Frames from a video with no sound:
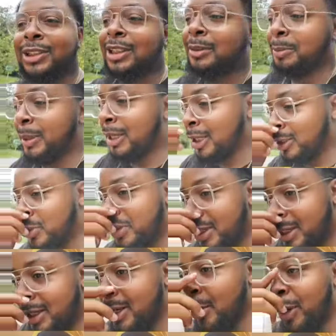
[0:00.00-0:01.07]
because you need
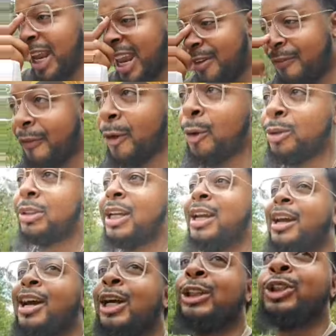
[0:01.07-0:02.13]
to know that he feels
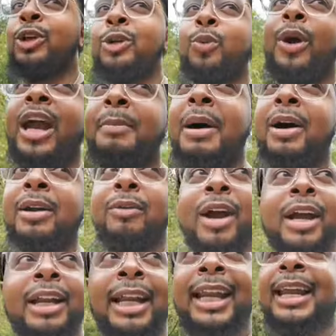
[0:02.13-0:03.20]
a certain way about a
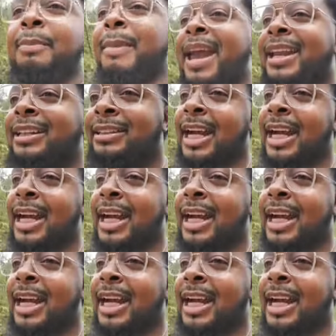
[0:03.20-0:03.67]
record that it made his top